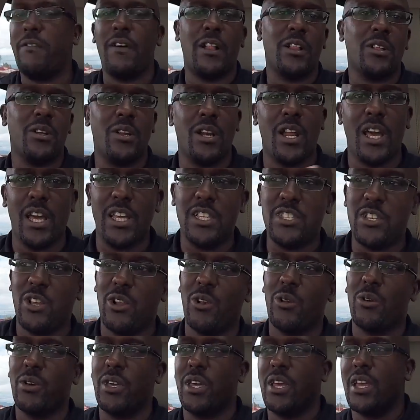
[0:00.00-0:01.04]
Falcon
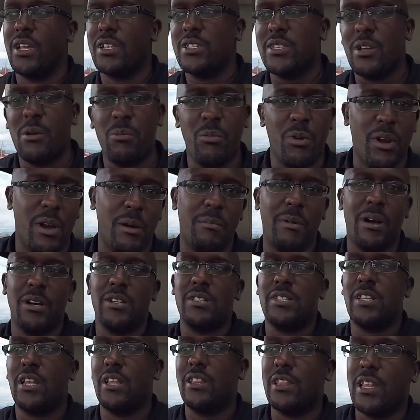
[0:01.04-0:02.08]
Heights, you're looking at somewhere
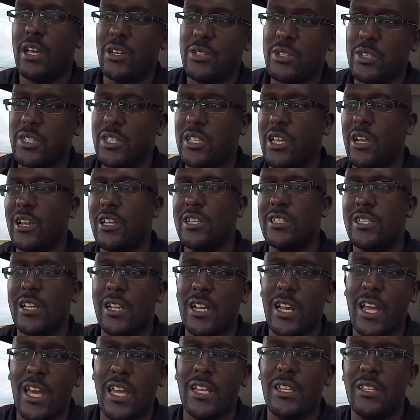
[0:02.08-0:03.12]
about 10,000
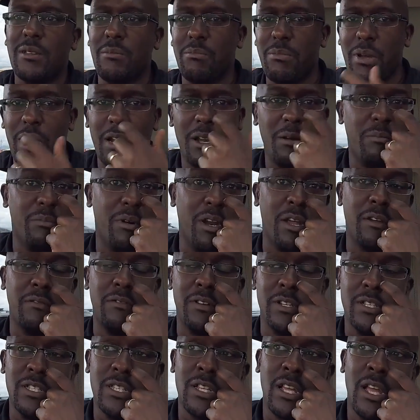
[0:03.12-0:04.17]
shillings a night, bed and
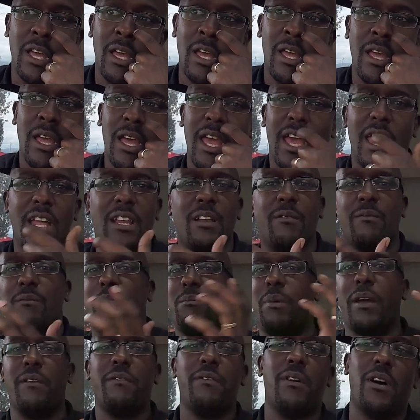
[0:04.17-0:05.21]
breakfast,
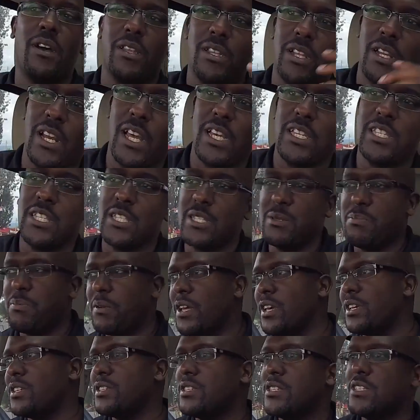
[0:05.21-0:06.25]
and by far the
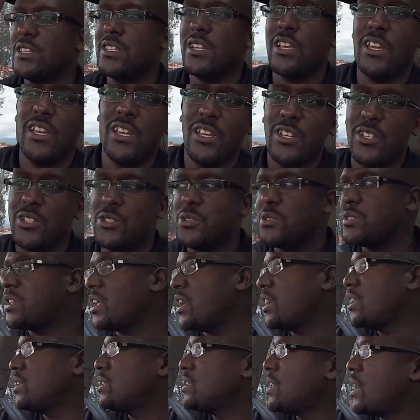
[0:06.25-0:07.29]
nicest place to
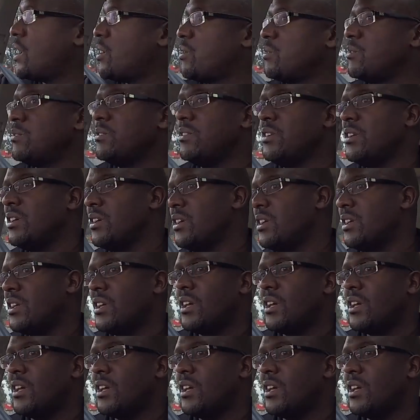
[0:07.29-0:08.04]
stay in town.